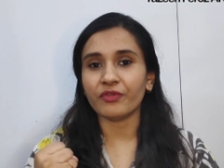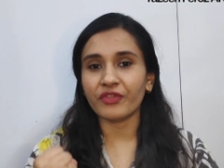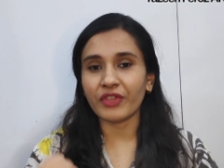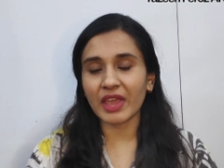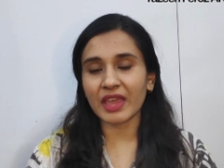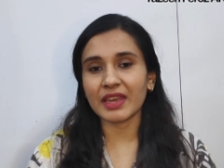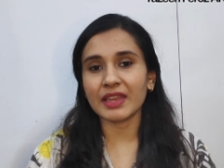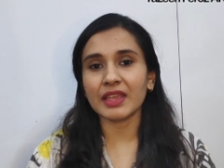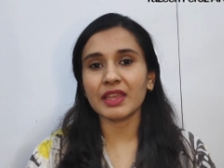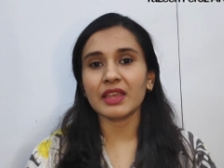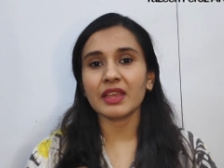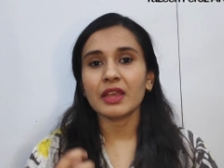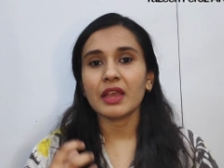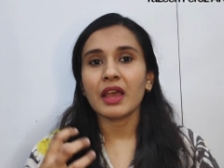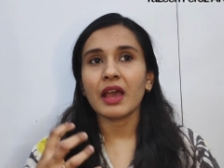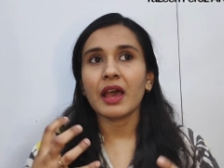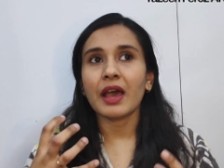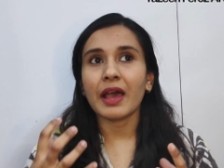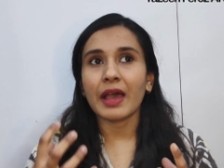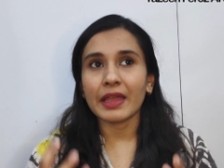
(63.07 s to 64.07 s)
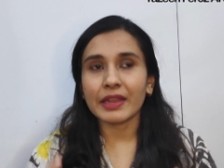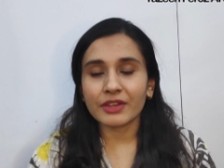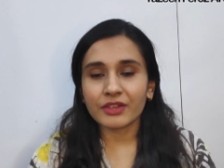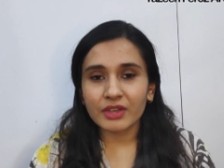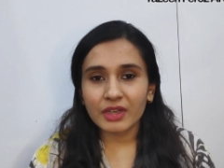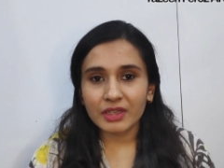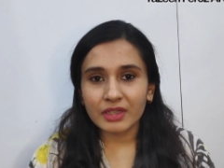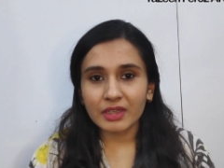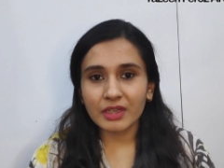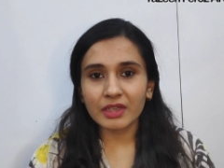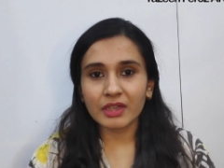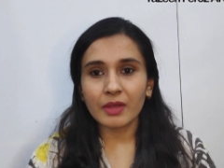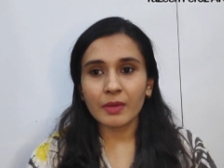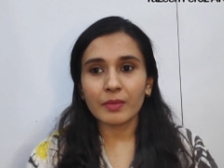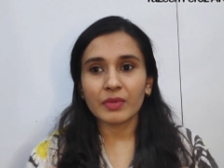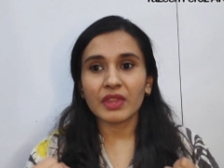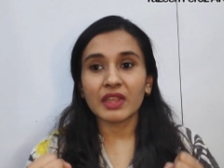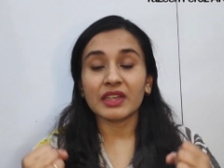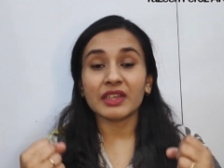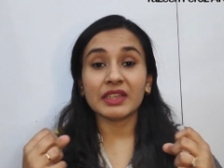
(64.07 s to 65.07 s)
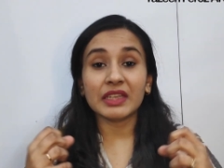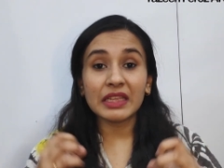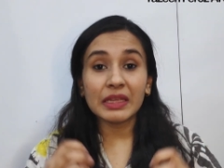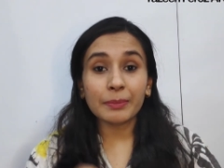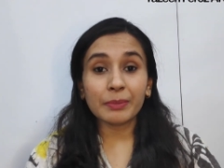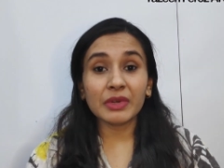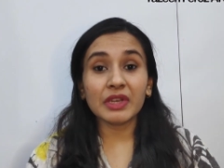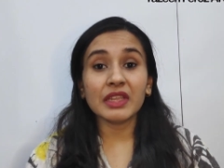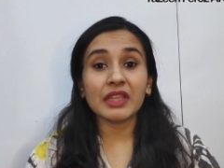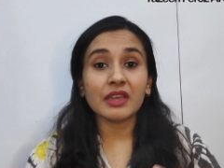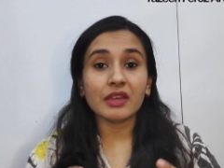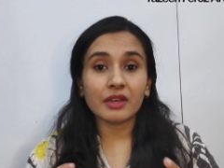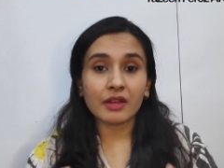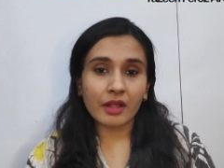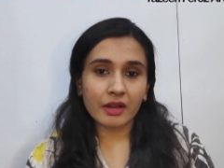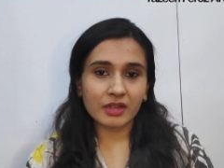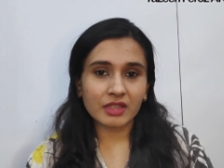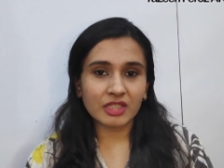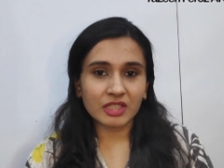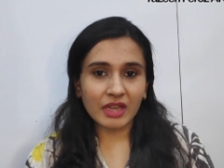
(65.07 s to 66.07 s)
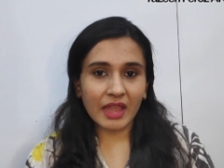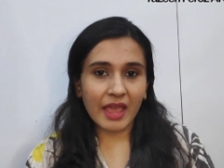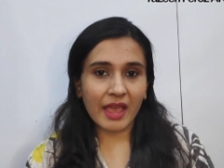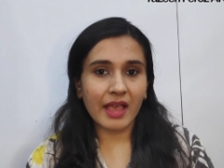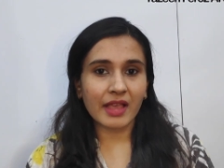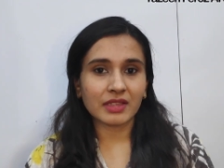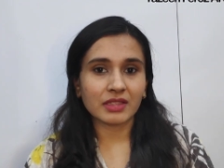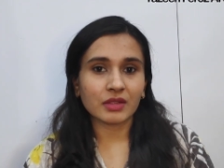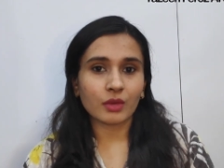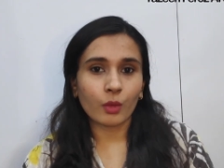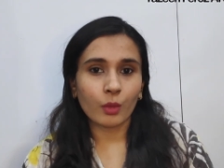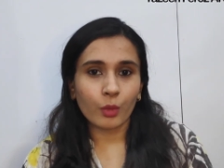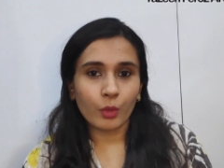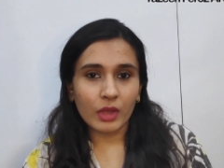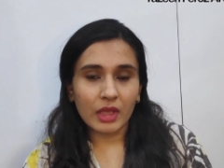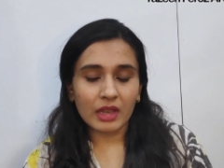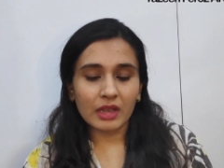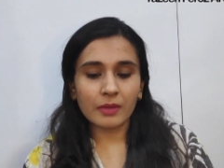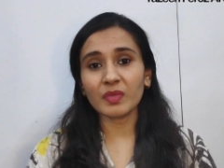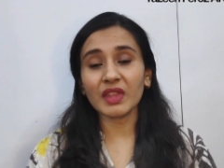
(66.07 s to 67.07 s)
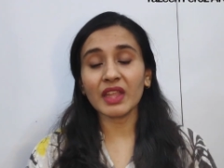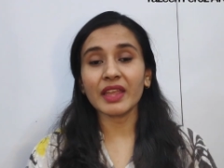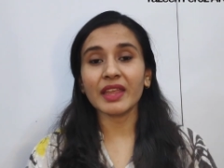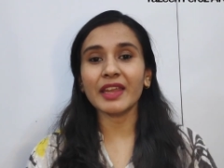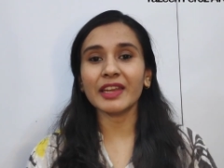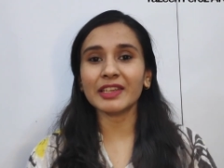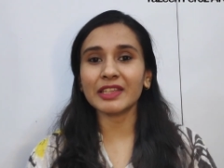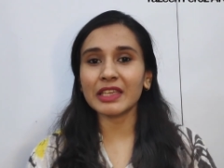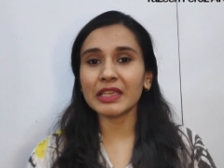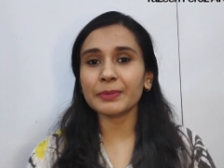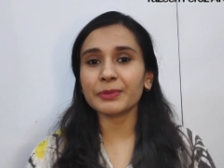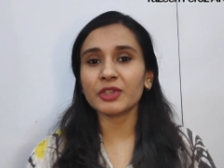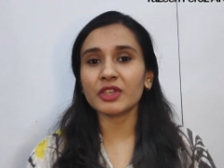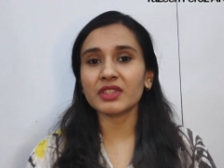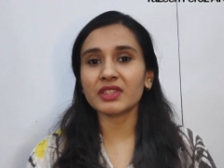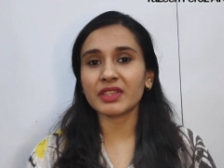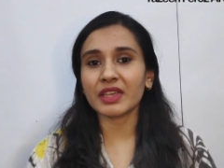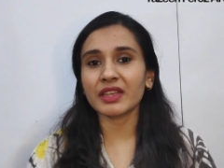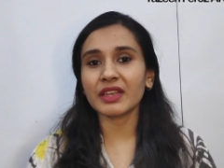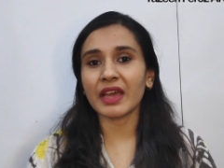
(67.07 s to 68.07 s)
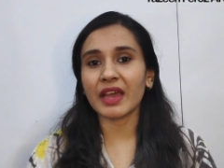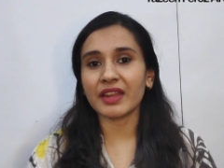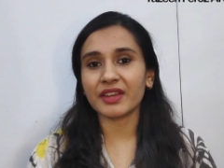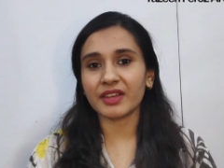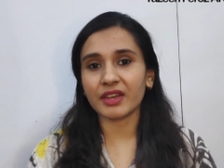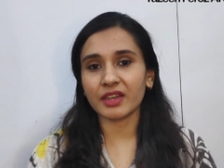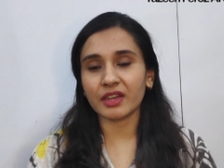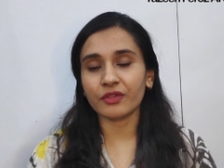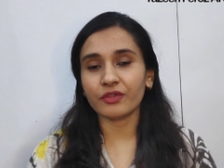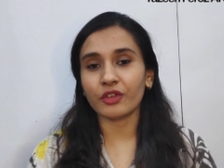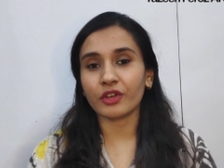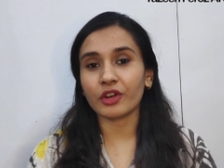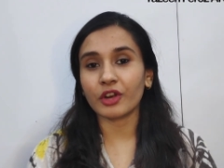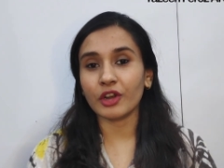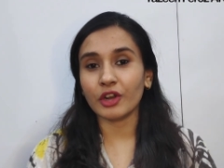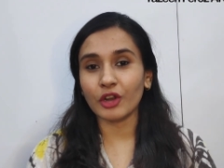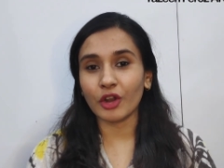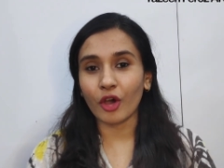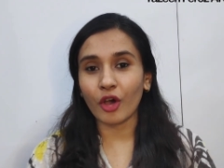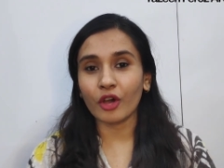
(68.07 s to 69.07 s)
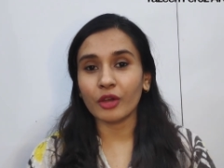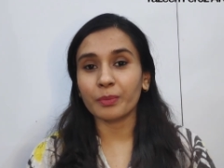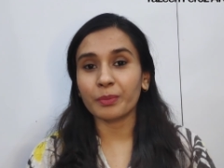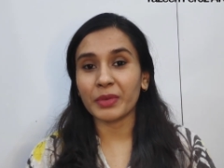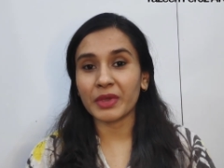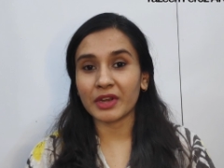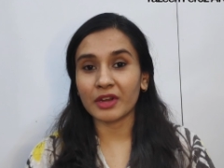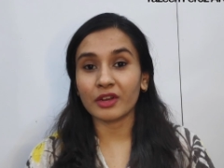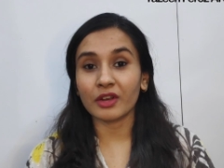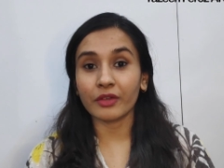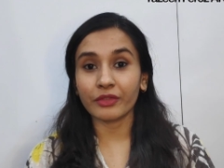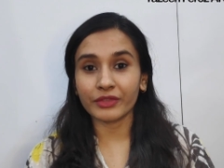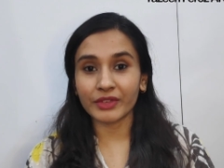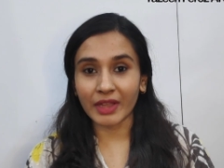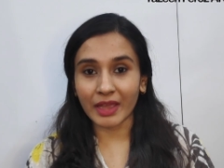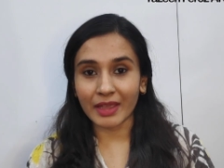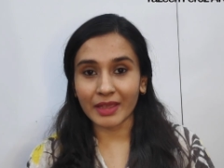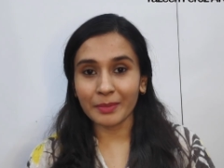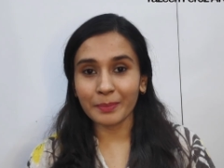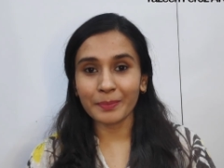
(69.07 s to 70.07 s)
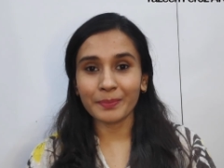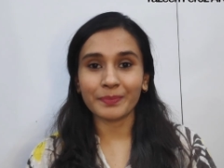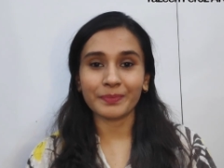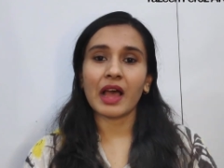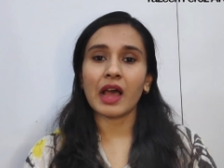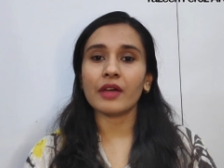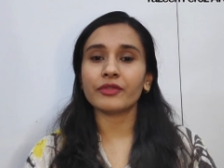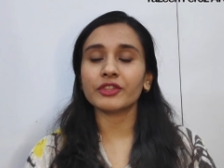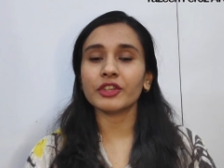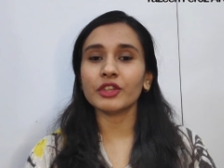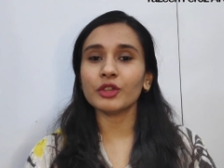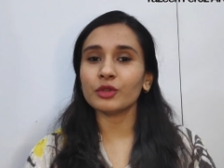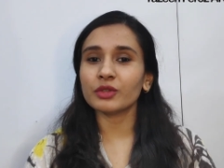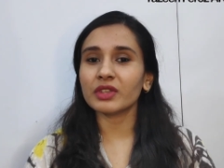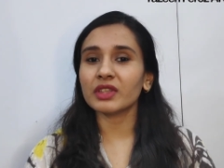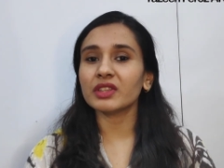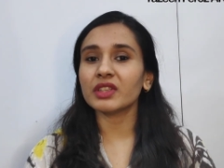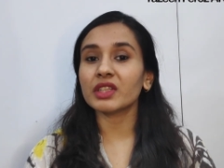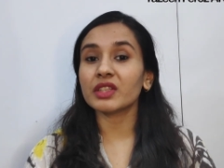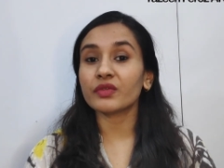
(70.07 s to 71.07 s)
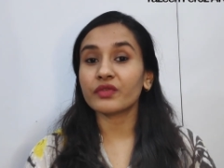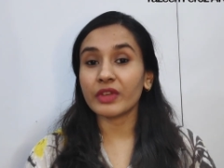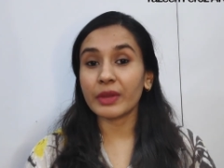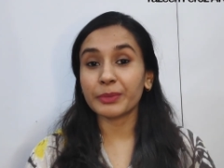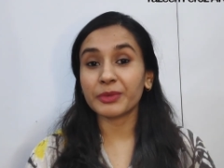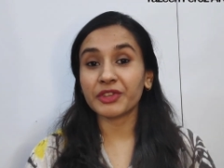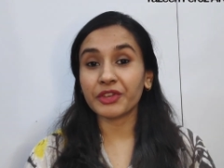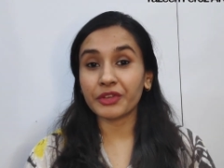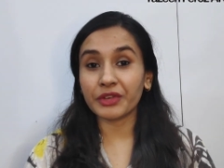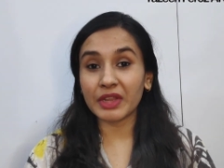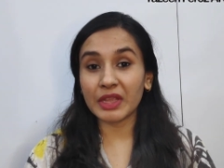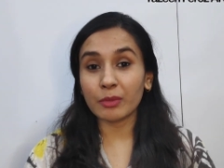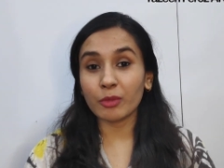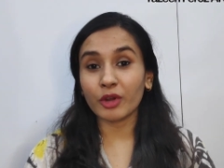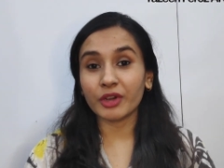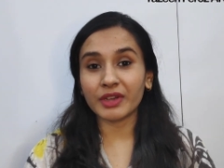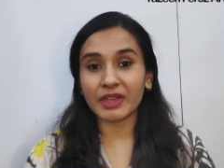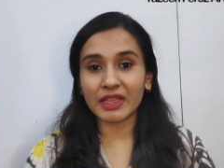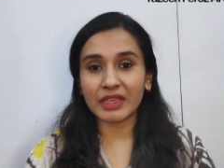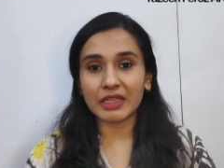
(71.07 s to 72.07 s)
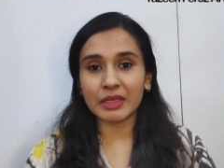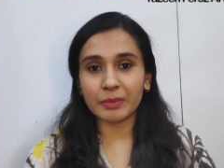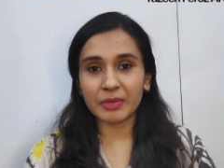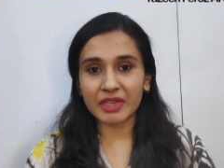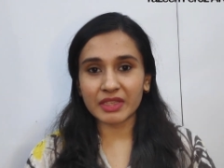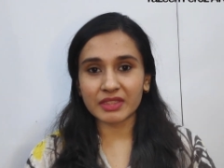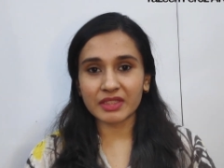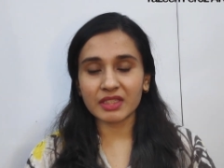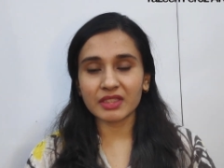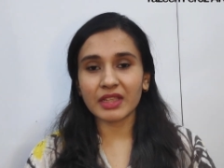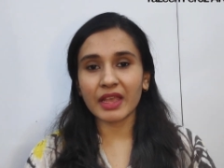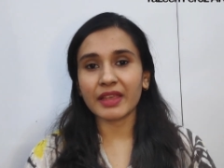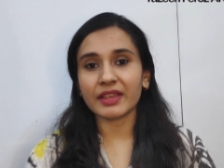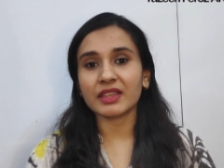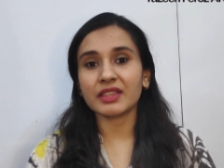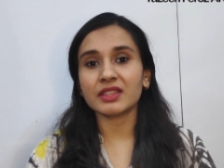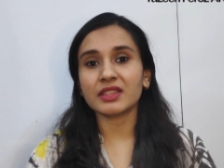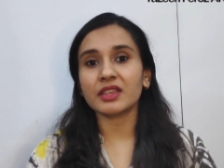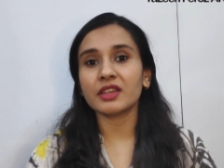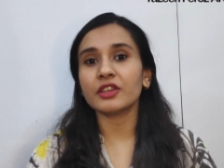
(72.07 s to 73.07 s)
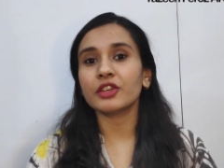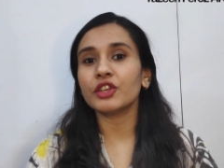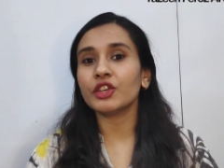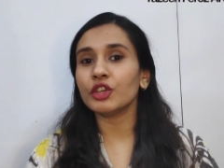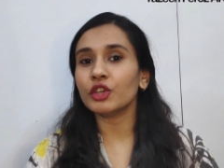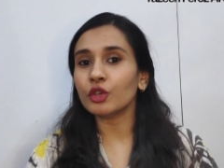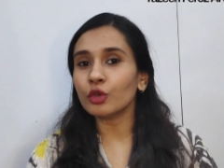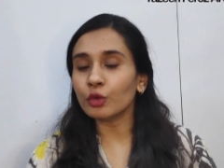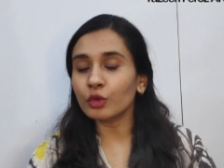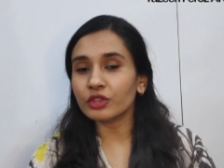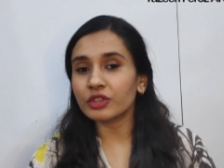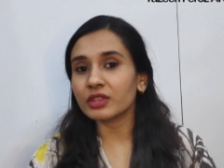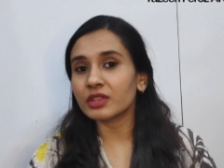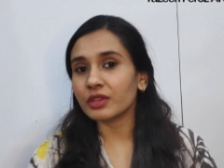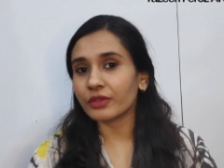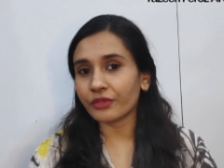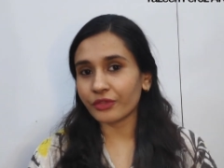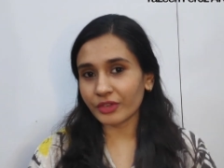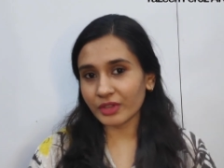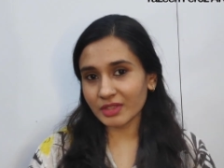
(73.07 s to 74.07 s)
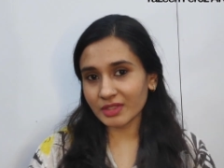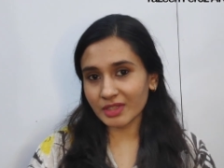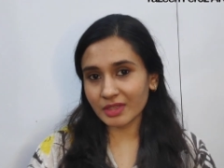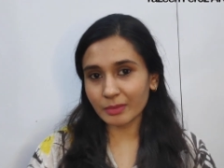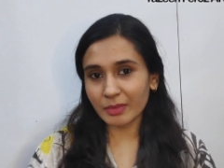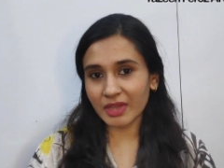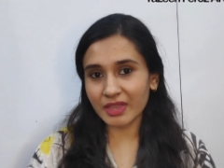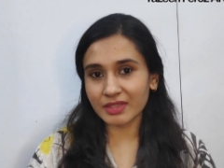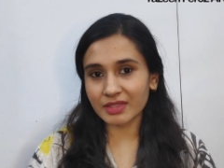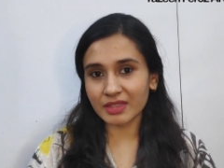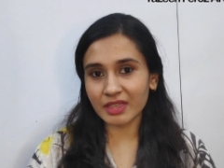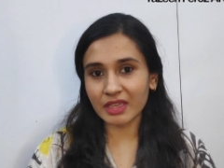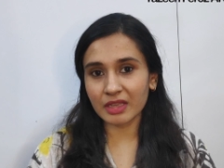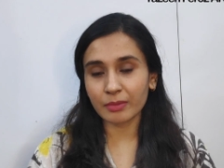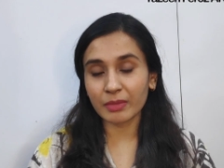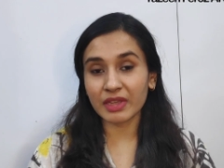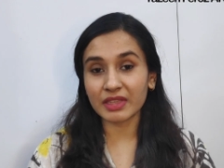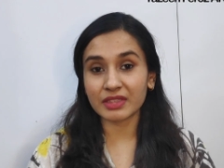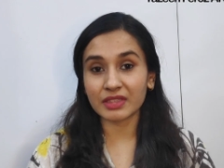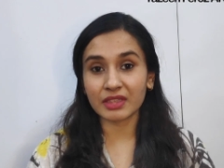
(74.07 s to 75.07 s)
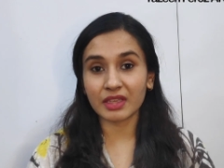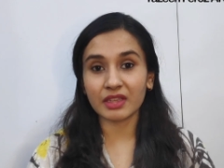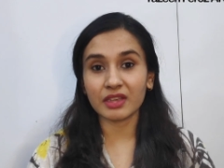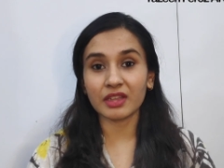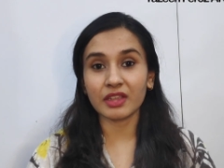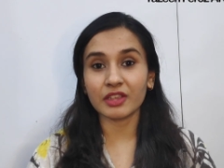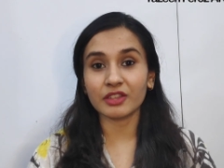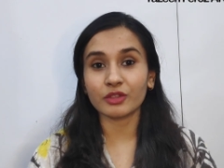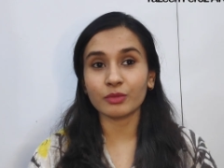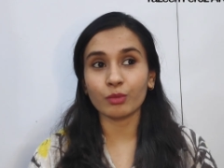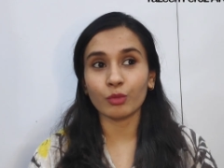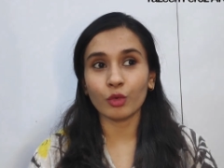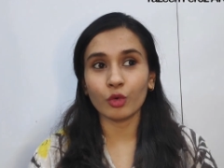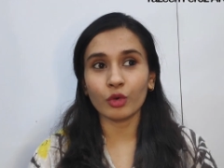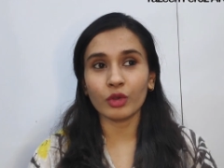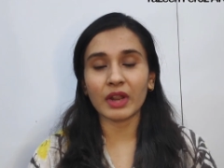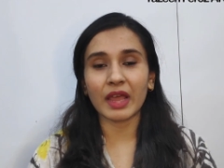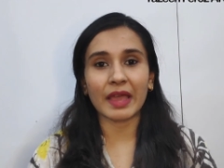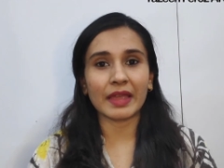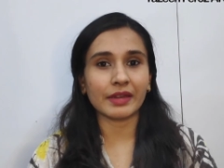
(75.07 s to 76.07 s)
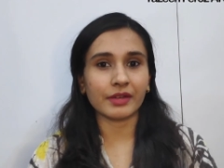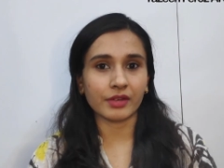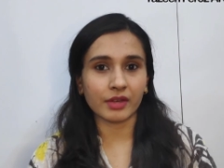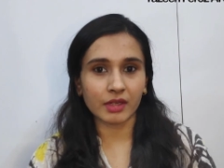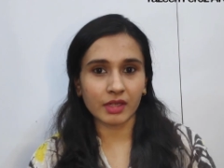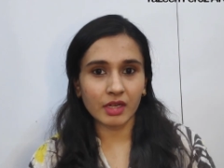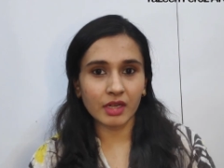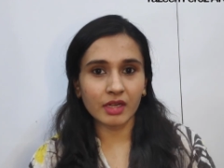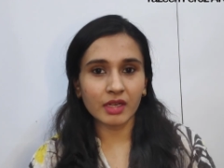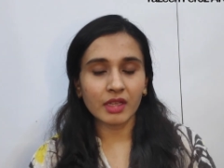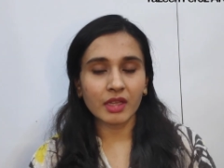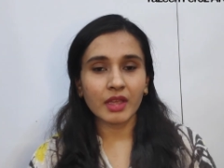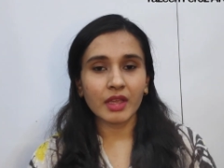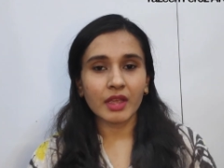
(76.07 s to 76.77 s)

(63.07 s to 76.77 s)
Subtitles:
very hydrated, deeply nourished as well. It keeps your skin hydrated for a long period of time. After using this whipped cream on a daily basis, I can see a huge difference in my skin. My skin is more hydrated.